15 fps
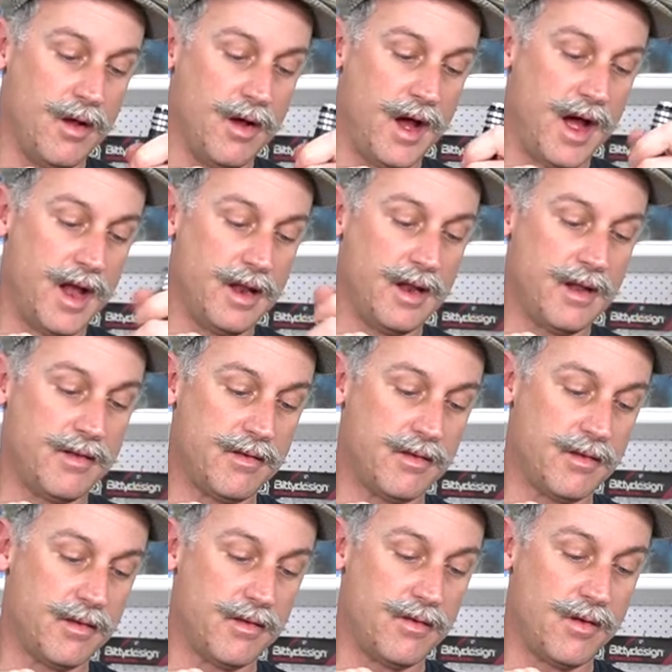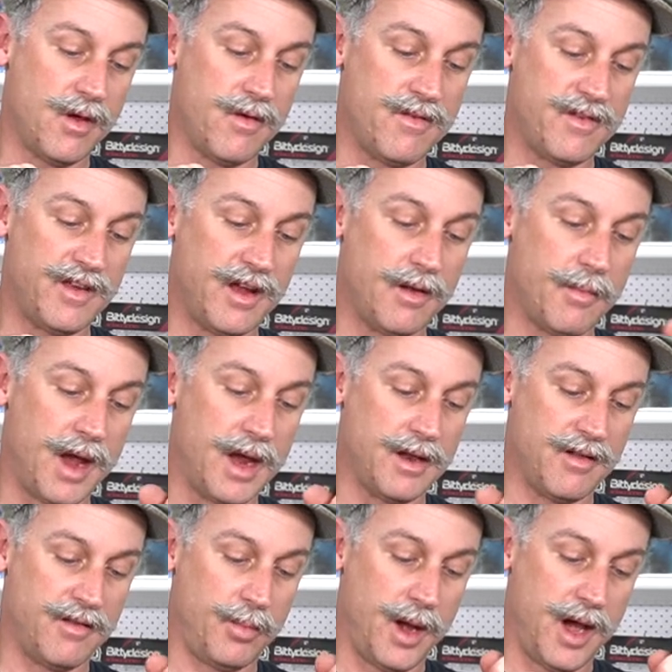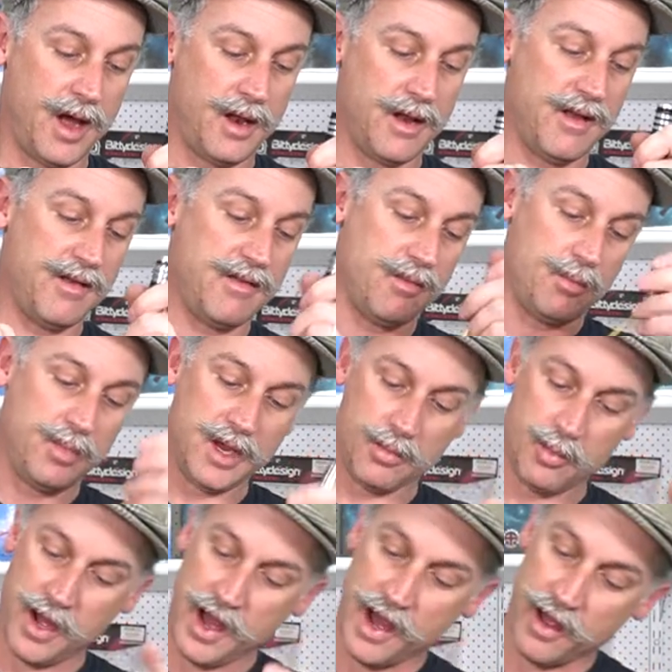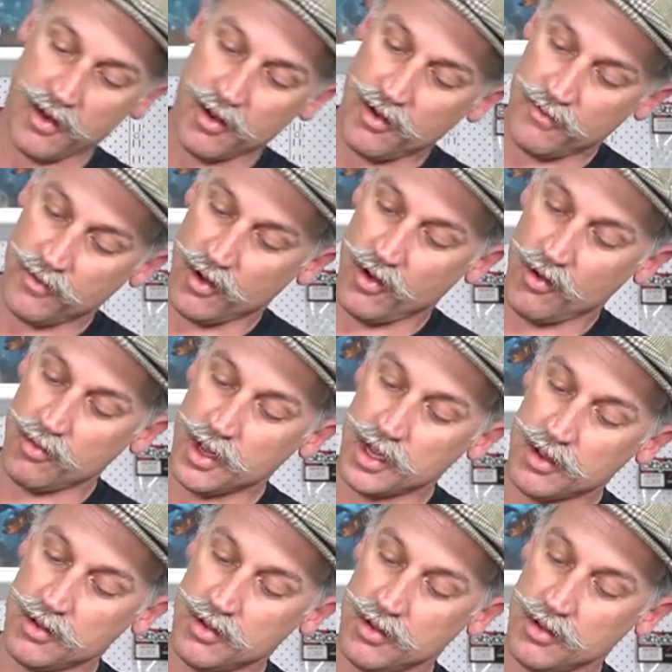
and this servicing and maintenance part is a big part of the hobby